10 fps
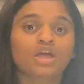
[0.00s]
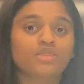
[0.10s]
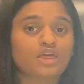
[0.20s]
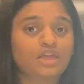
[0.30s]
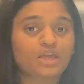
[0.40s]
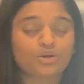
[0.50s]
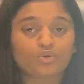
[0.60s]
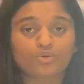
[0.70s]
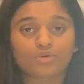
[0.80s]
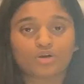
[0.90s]
They
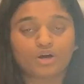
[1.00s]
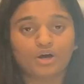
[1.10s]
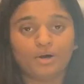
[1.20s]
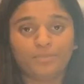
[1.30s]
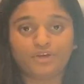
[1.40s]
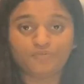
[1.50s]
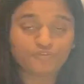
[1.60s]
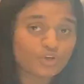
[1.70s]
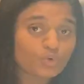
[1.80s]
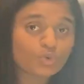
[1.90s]
can be a
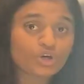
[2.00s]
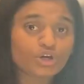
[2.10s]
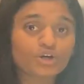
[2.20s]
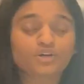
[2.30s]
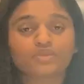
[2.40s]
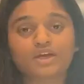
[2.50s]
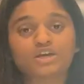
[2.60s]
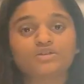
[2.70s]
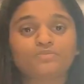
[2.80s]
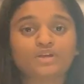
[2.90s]
viewer, they
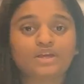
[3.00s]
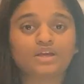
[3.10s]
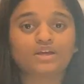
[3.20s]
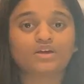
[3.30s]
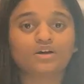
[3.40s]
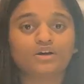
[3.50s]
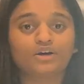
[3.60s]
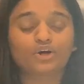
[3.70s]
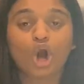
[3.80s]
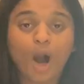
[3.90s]
can be
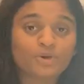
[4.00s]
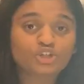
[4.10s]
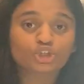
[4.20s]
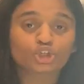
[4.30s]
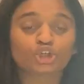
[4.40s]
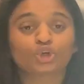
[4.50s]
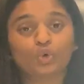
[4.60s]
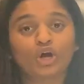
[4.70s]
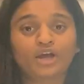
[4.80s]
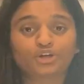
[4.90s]
a commenter
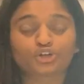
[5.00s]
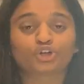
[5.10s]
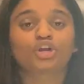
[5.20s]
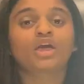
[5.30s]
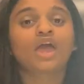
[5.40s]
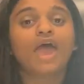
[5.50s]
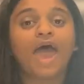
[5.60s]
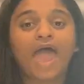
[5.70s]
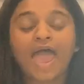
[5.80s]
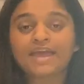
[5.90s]
or editor.
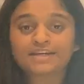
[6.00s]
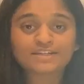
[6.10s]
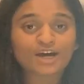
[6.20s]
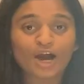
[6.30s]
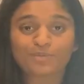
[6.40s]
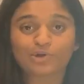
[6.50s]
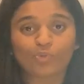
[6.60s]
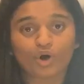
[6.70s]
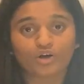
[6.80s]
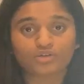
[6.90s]
At any time you
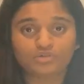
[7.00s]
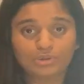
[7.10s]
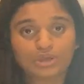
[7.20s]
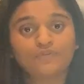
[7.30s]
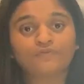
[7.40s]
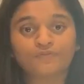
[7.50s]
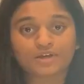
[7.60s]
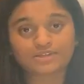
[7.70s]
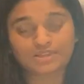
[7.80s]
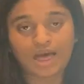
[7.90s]
want, you can
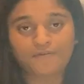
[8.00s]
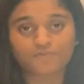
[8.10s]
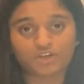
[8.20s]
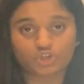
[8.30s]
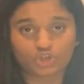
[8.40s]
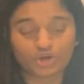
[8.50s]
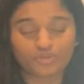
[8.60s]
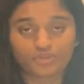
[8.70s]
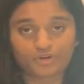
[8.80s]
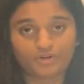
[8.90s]
fix that feature
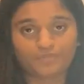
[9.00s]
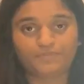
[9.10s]
on there.